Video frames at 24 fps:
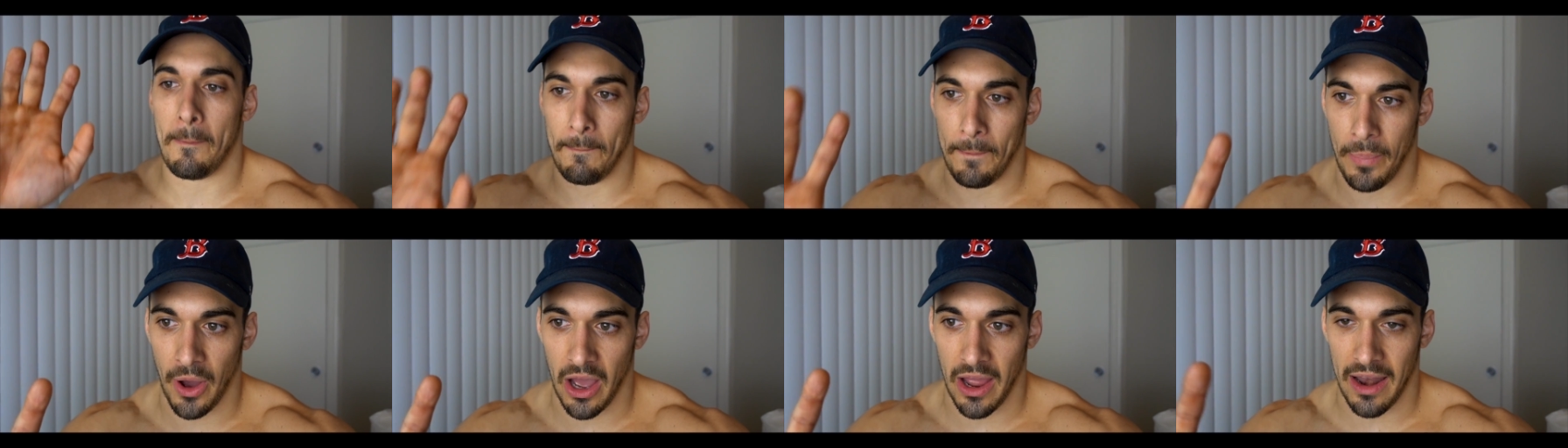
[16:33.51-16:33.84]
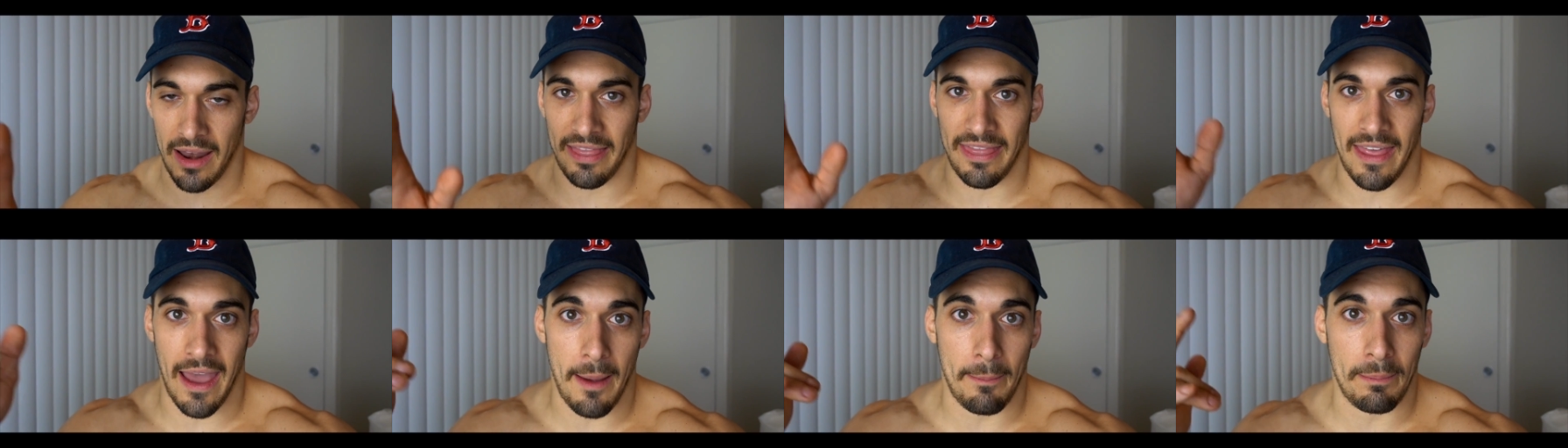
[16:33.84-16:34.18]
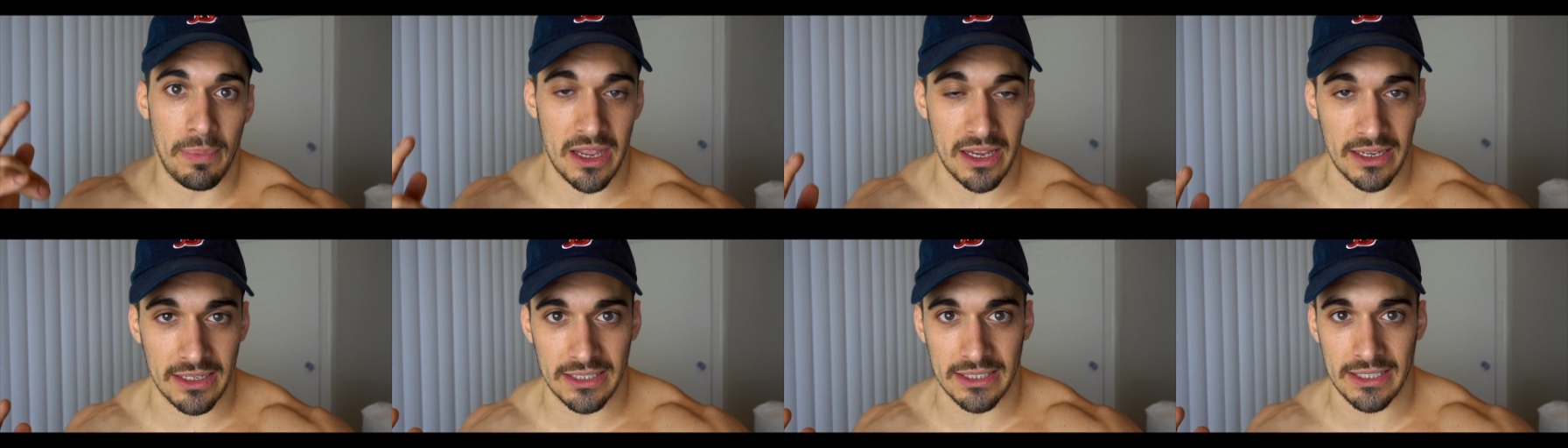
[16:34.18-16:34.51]
But that
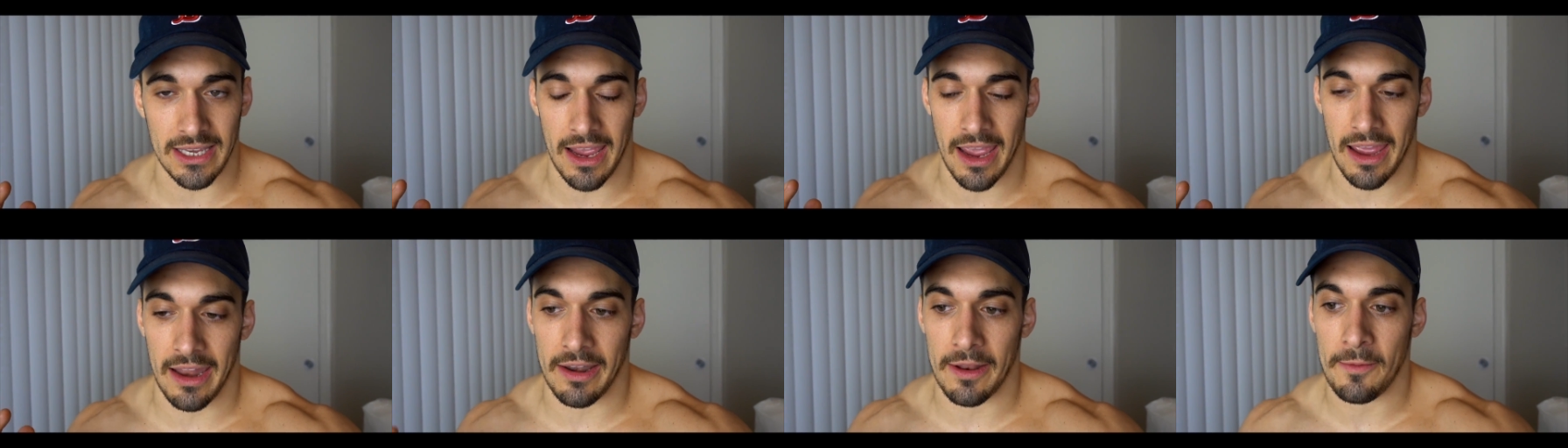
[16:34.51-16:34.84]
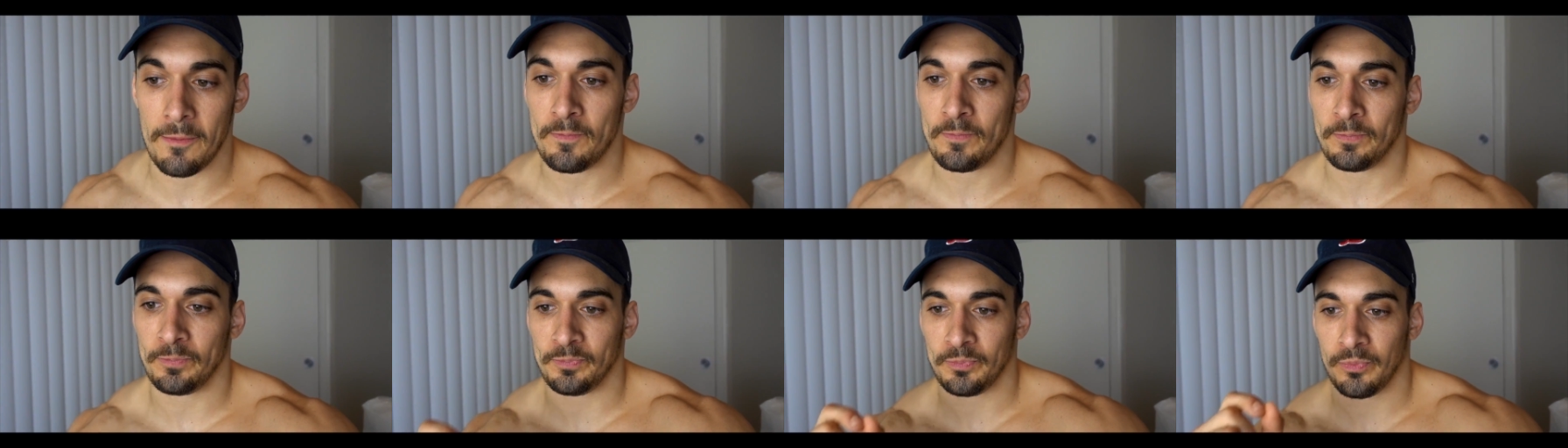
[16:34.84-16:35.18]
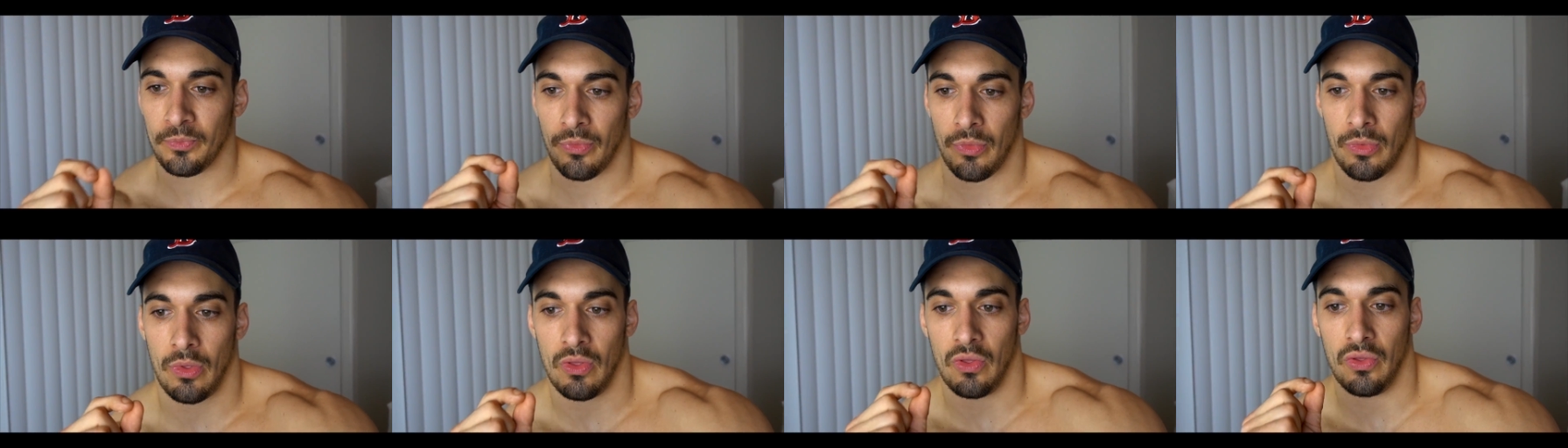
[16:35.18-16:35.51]
being said,
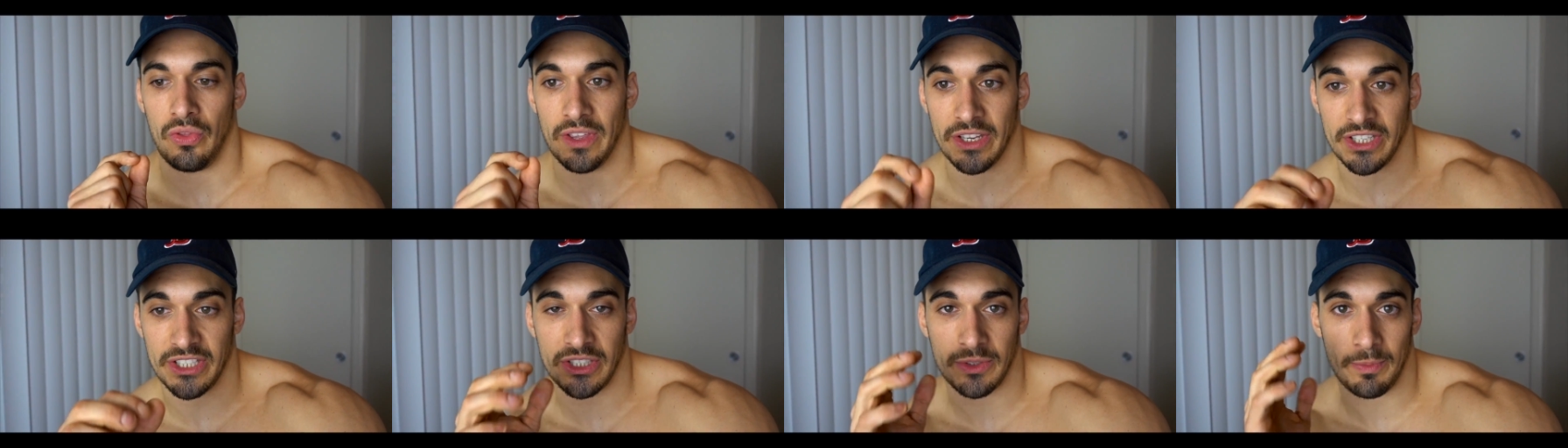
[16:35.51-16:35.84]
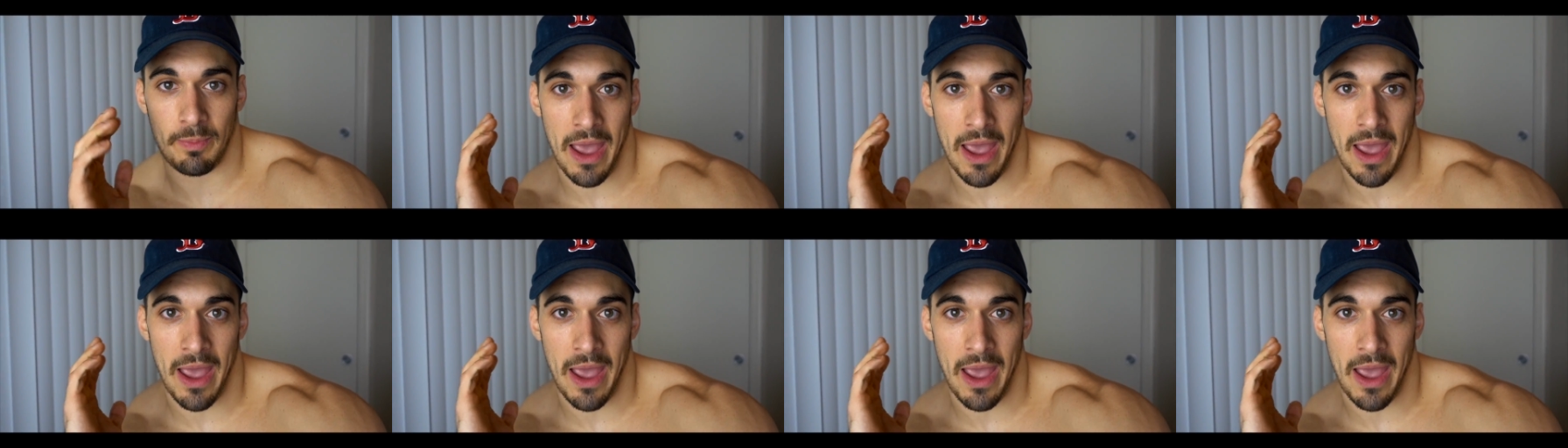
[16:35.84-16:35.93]
this